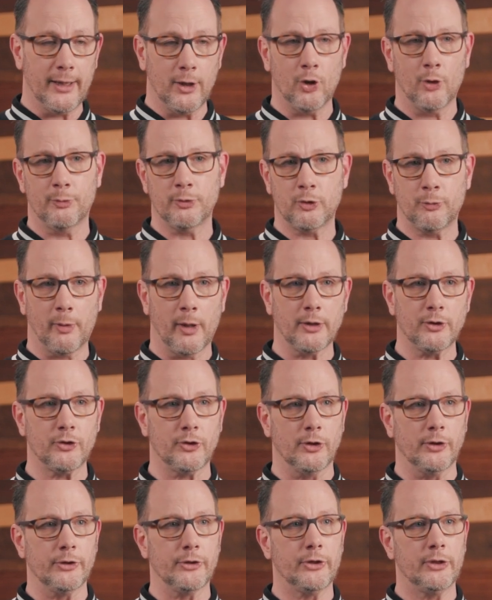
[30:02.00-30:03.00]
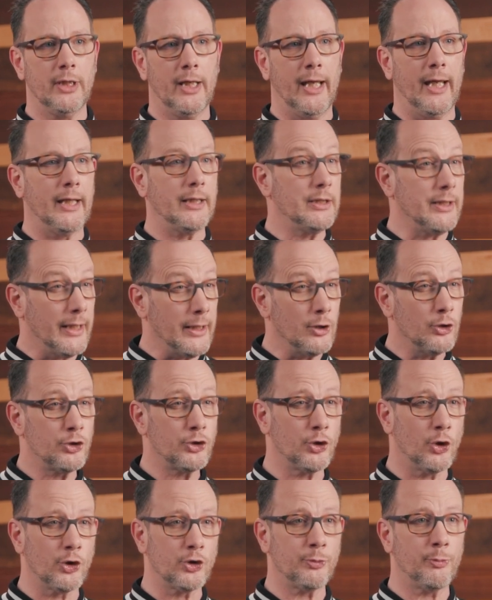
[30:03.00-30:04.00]
GitHub sponsors and
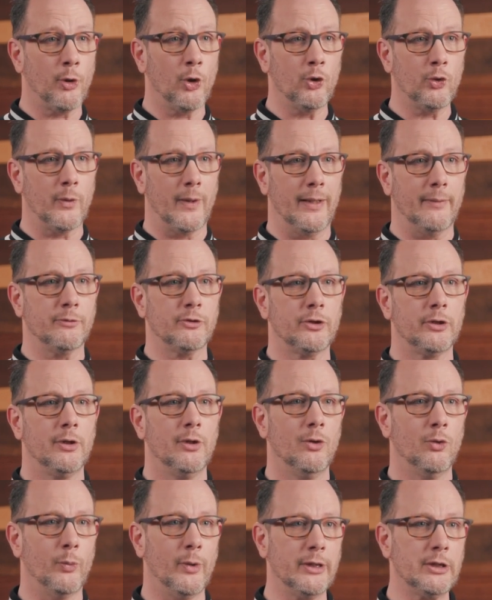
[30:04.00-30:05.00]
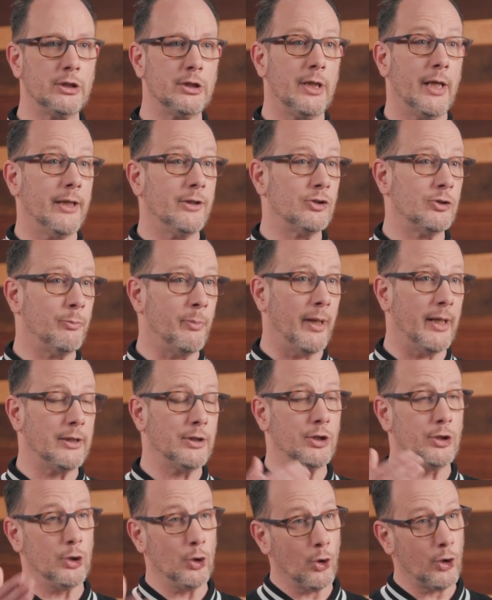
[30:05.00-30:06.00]
InnerSource programs, which
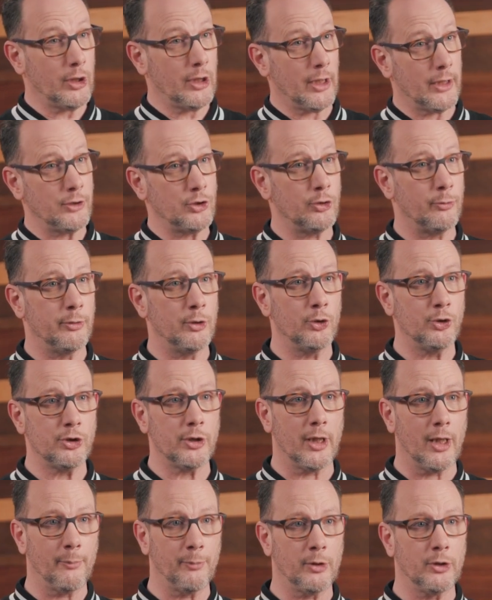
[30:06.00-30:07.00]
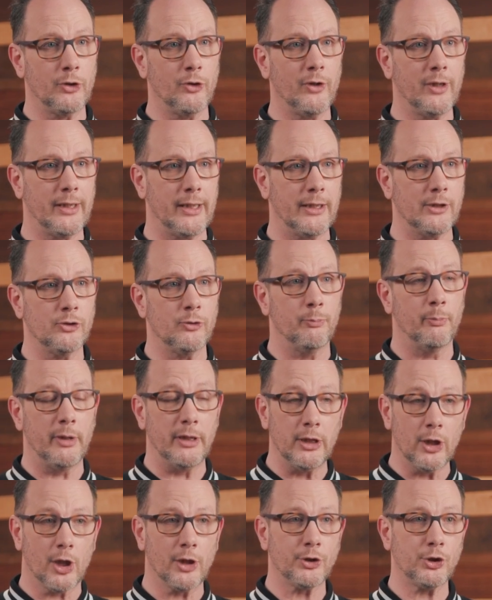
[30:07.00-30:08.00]
expand your contribution opportunities
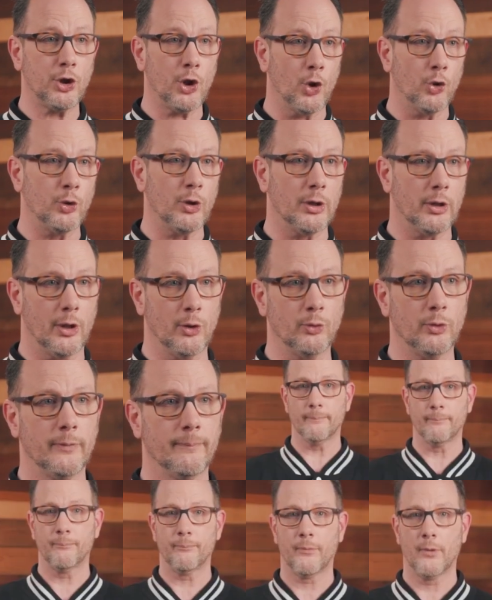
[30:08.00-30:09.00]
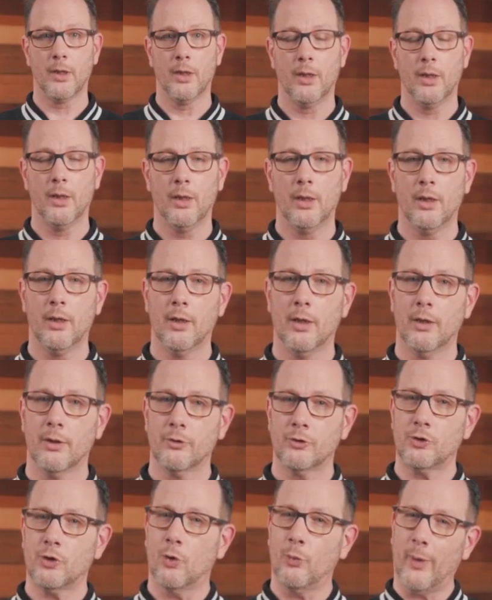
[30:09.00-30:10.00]
beyond code alone.
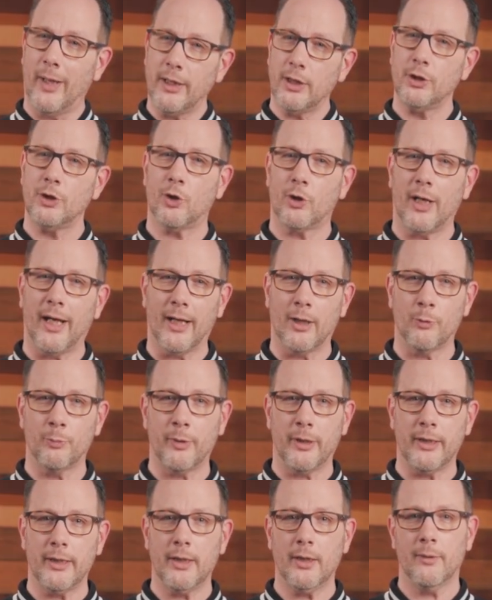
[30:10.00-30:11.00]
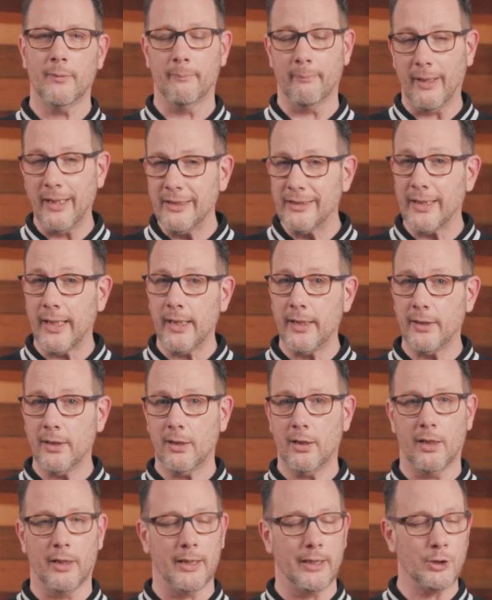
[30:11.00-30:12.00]
So whether you're helping
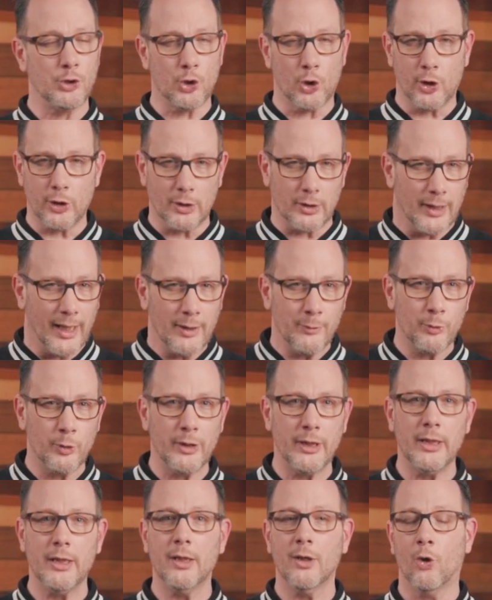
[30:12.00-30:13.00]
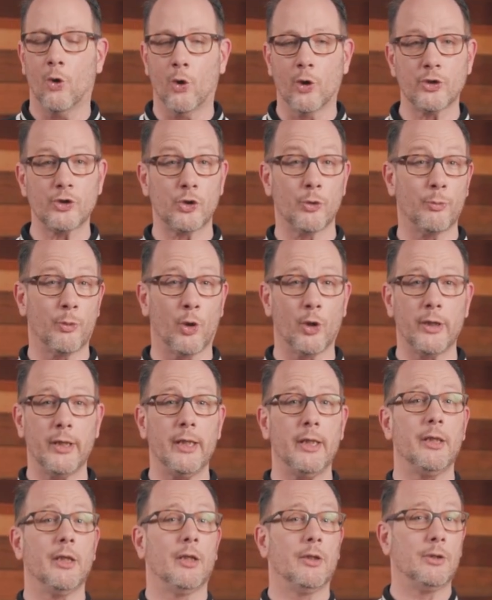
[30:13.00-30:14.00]
maintain an internal library or
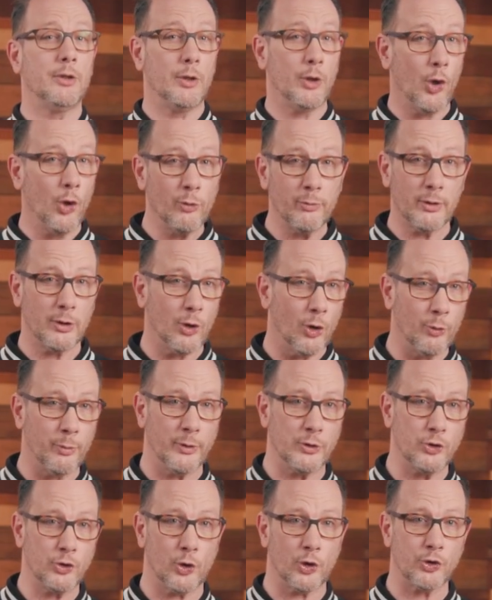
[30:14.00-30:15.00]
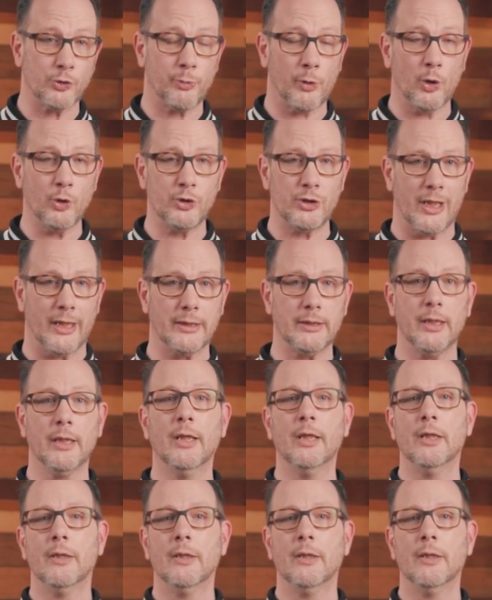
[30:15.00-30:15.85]
supporting a global open source project,